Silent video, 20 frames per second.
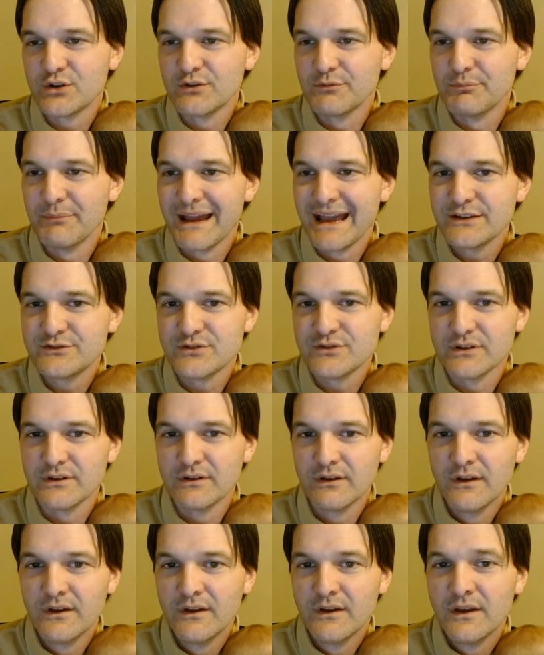could imagine.
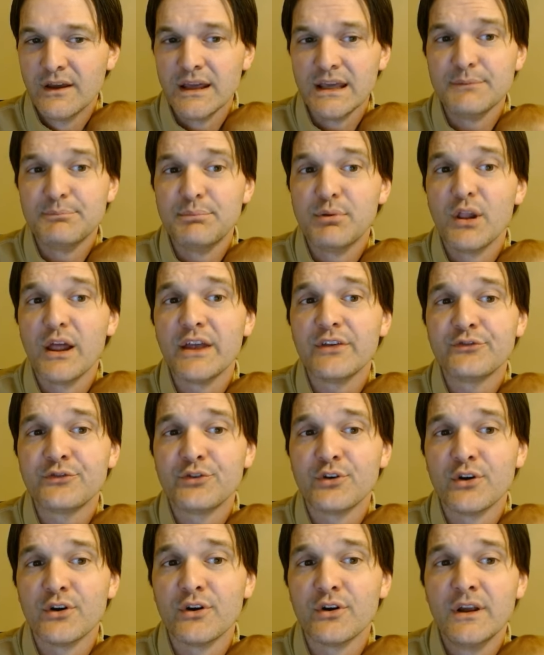He blessed
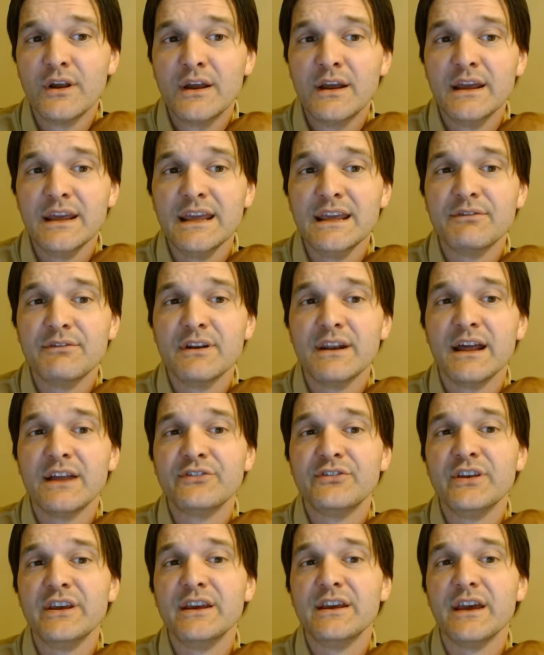her even
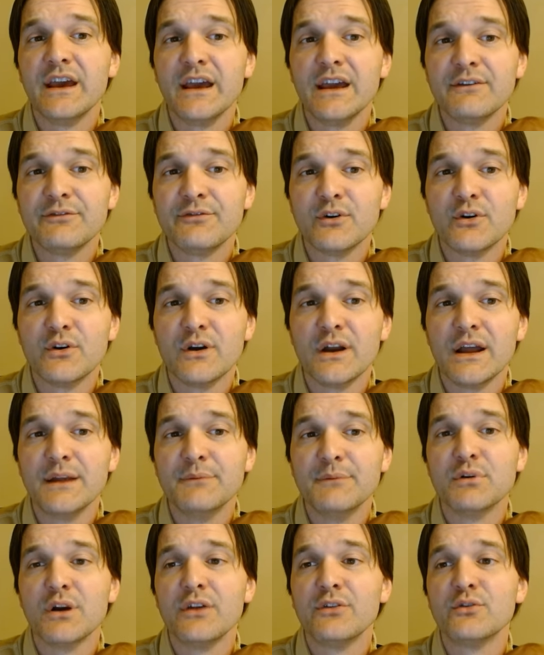as he gave her a
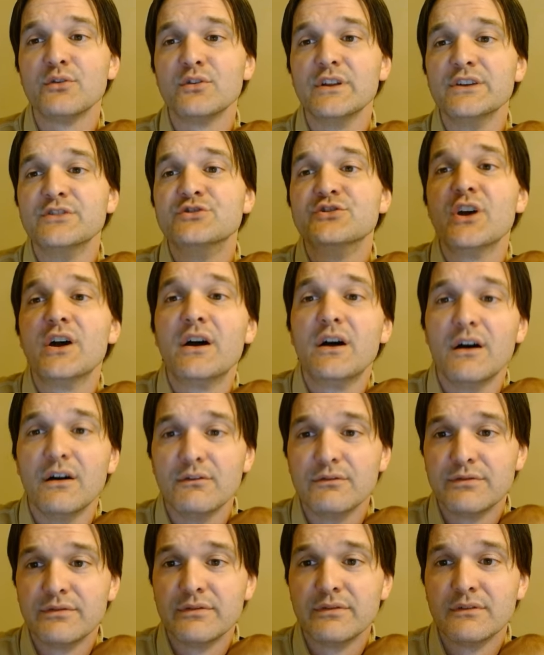brotherly
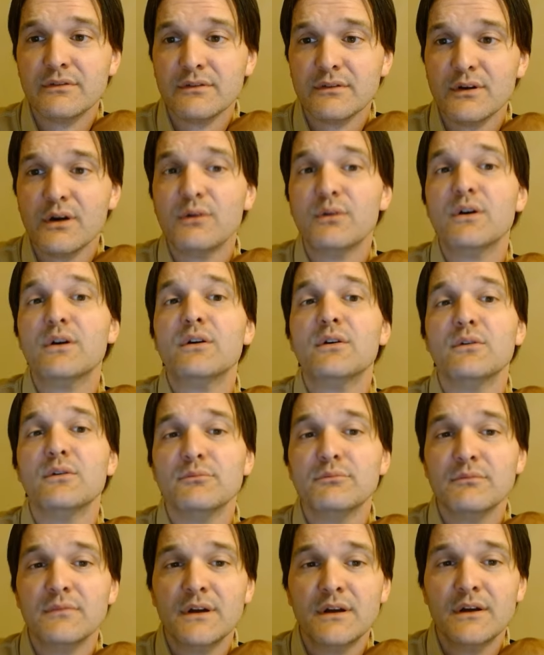shove. Go home.
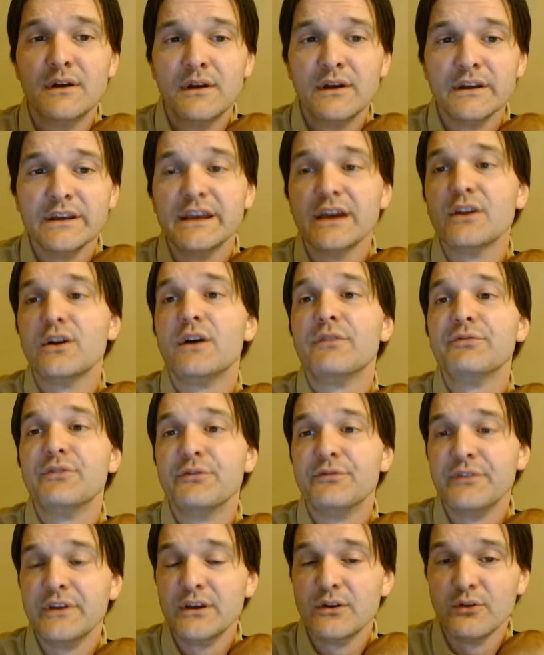Get off the
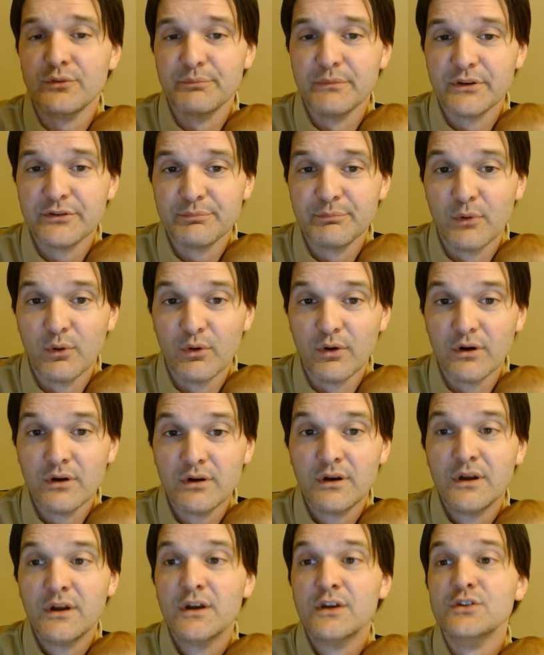field, Miss
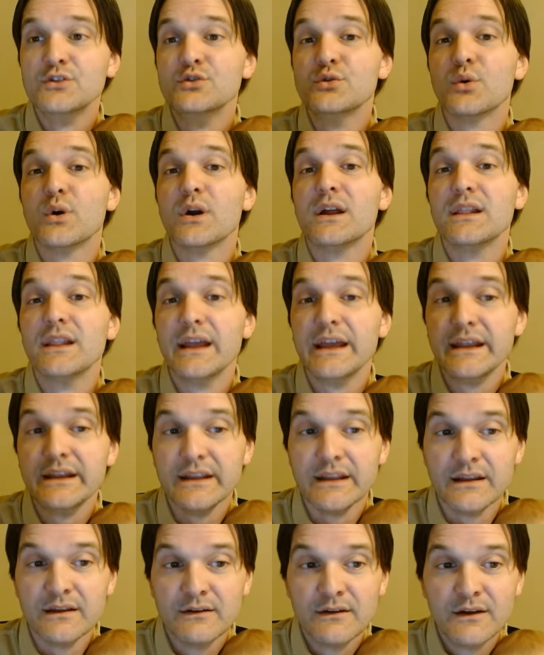Moore. You are a
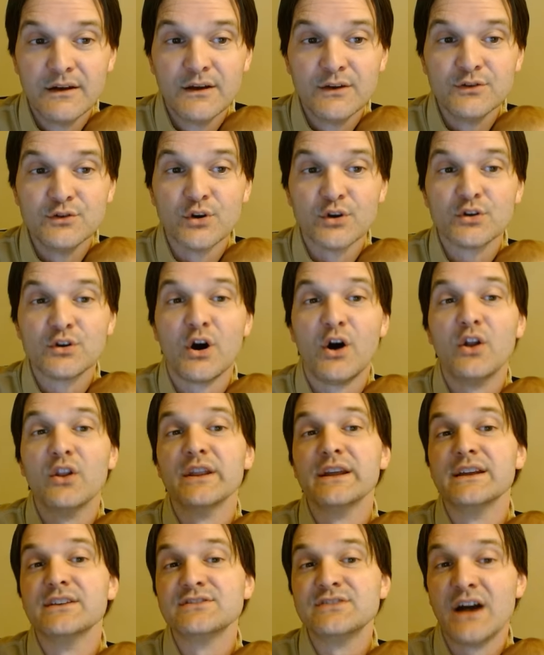lady. Your
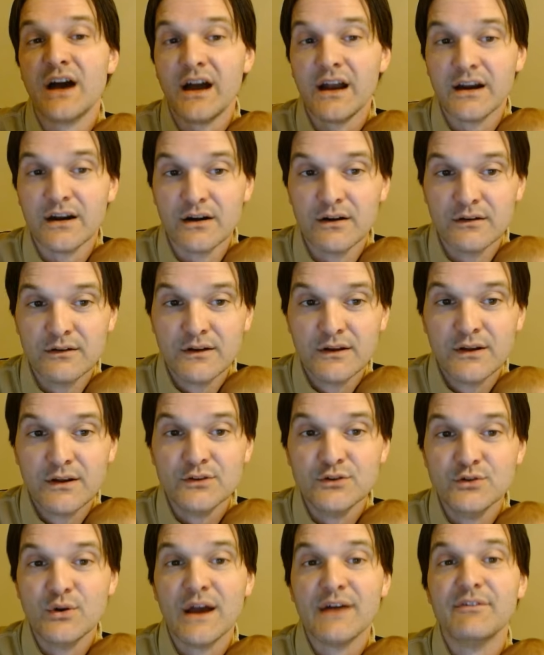calling is higher.
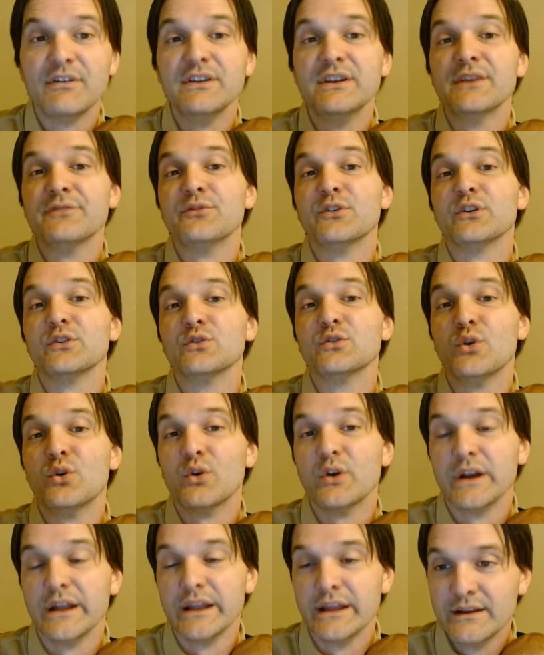You have a different
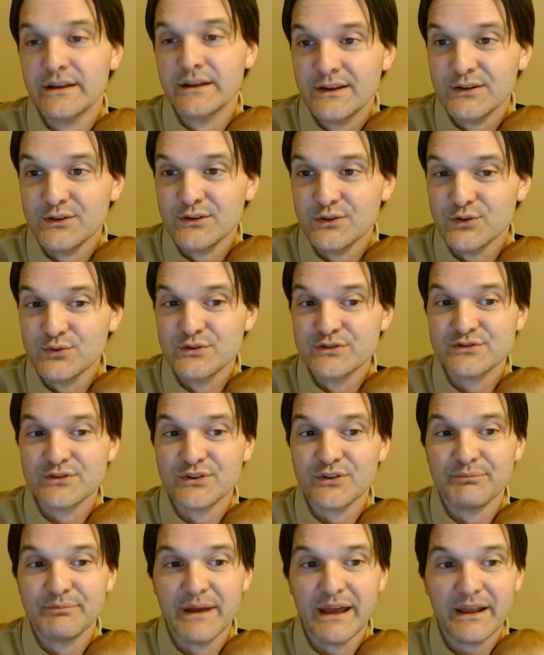glory. You
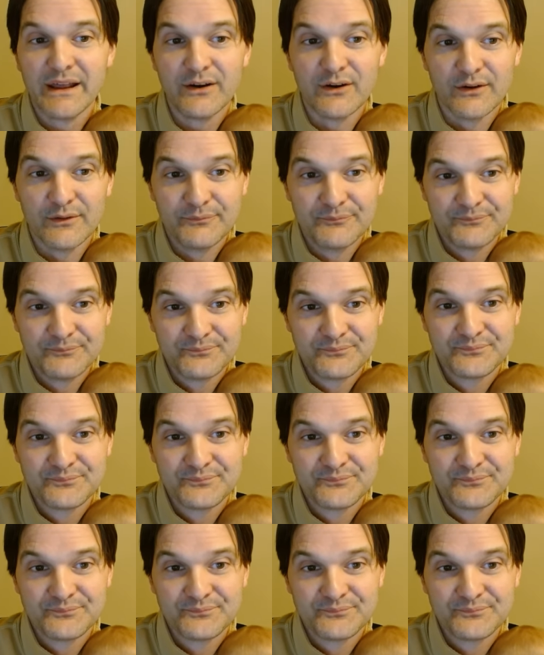deserve better.